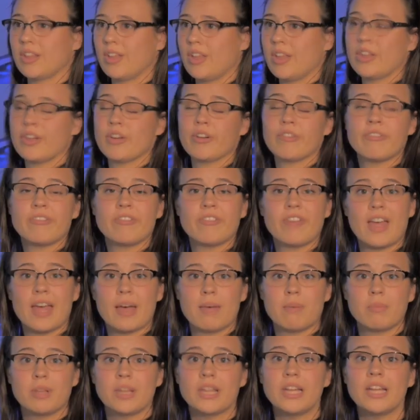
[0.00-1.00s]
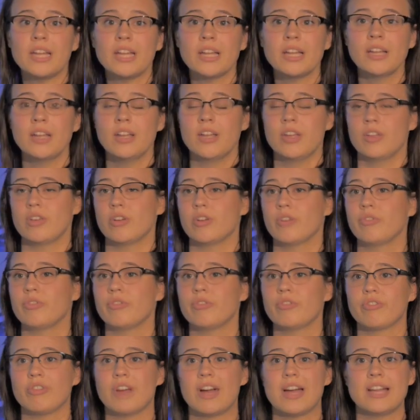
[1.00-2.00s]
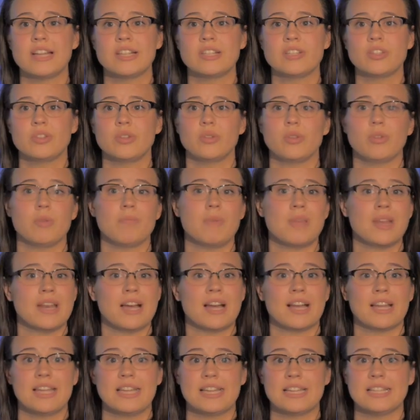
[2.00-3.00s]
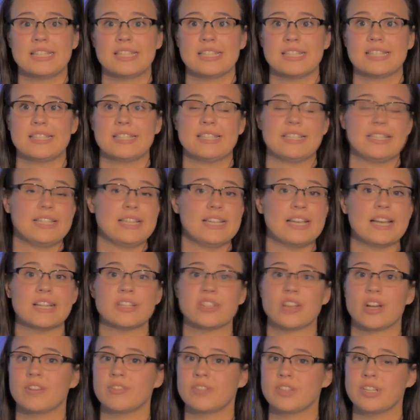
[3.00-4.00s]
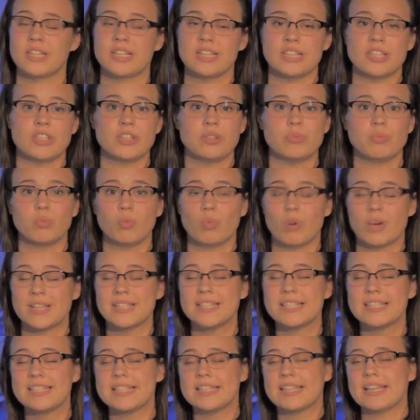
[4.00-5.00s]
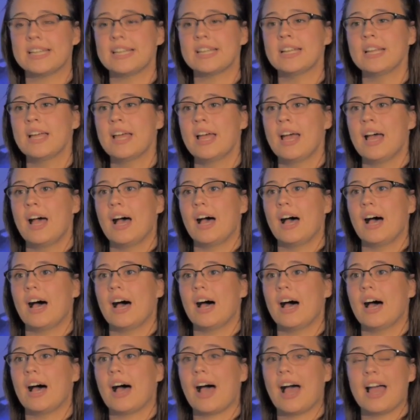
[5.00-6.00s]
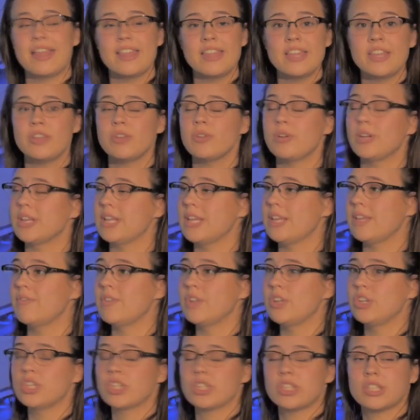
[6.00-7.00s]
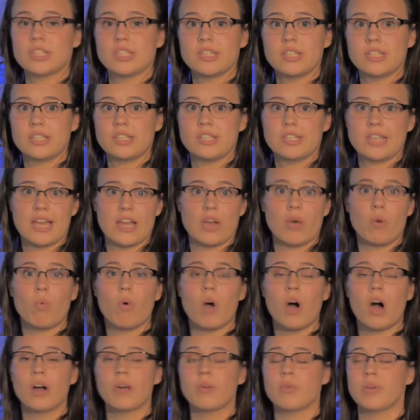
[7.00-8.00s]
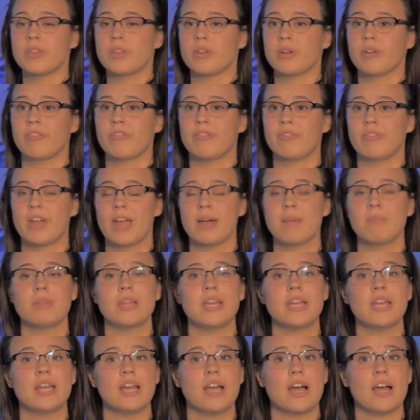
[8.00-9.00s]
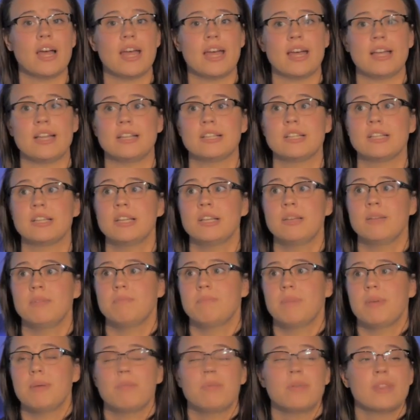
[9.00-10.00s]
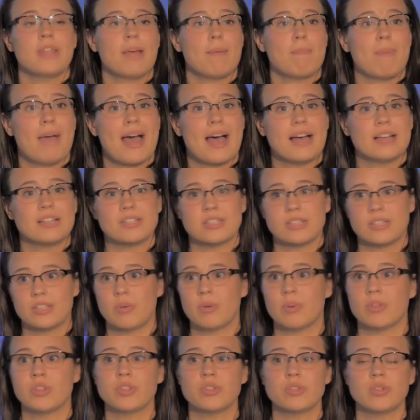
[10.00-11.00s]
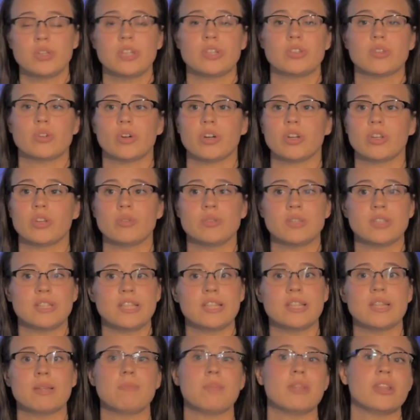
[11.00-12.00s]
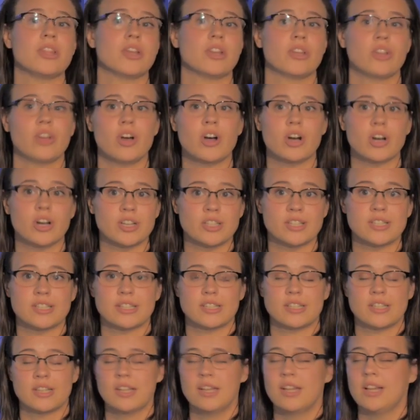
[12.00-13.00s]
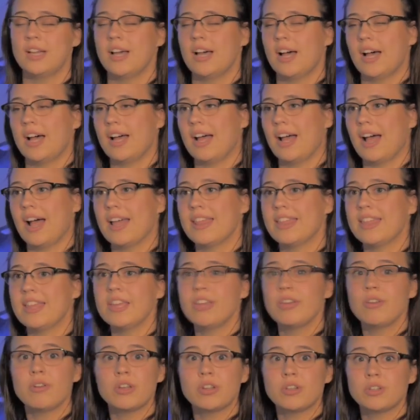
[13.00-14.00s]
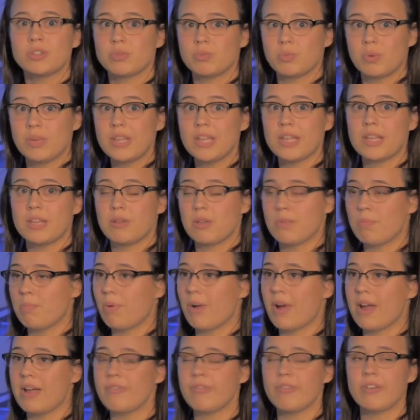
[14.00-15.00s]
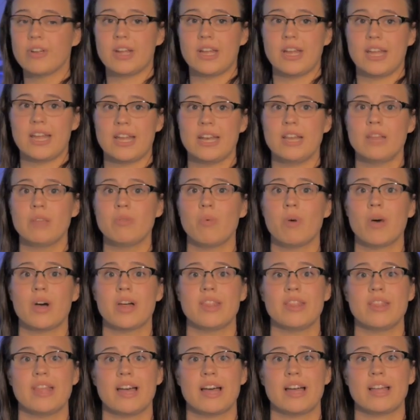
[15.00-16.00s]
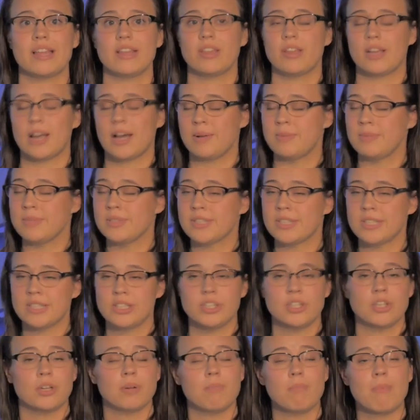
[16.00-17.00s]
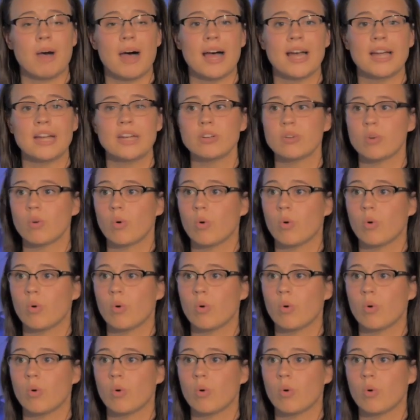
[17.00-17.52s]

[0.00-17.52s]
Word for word: in your family, your friends who you may not get to see as often as you once did. Uh, I think you could even just take a walk with your family and people that pass you on the streets or you see them in their yards. I, I think you could just really, you pray for anyone that comes into your mind